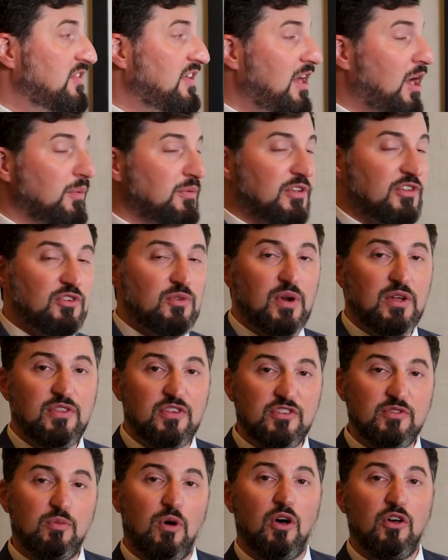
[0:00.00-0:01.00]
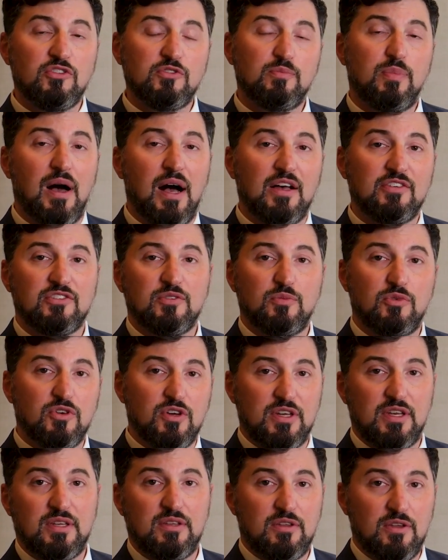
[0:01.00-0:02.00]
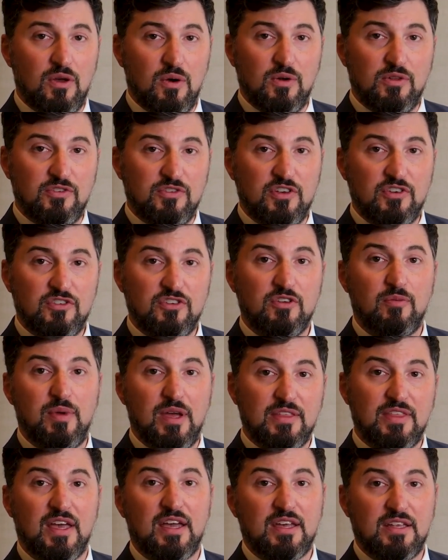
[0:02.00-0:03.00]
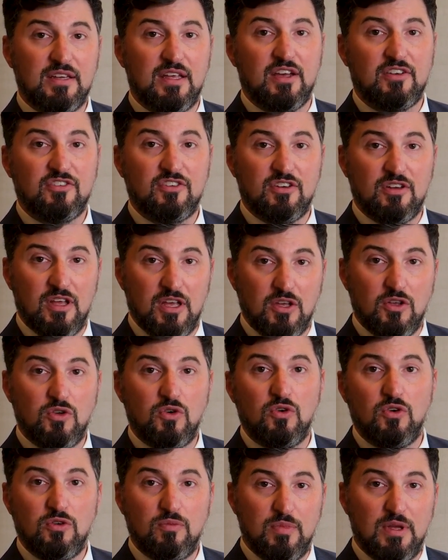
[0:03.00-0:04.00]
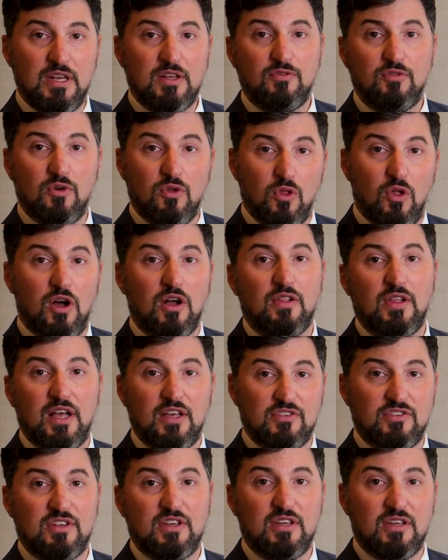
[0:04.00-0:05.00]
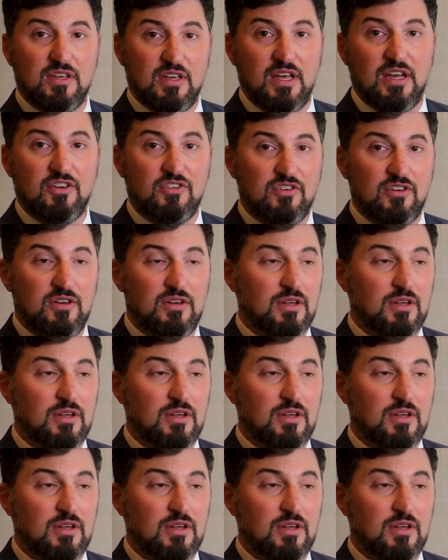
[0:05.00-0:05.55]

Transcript: that helps us create the smallest possible incision to make that connection a good, meaningful, long-lasting connection.